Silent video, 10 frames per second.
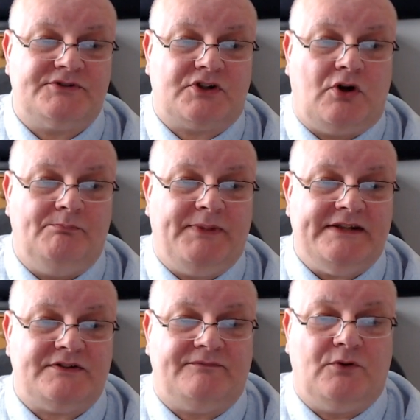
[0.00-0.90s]
compete
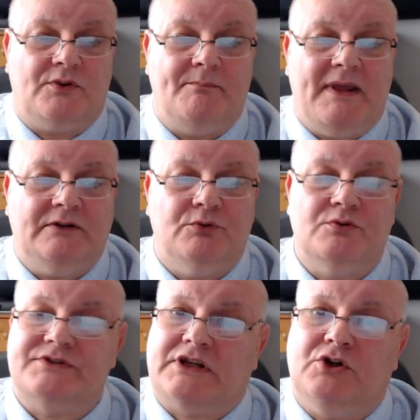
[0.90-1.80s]
for the
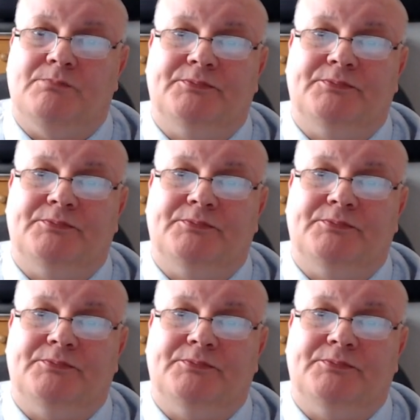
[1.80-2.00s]
Melrose Cup?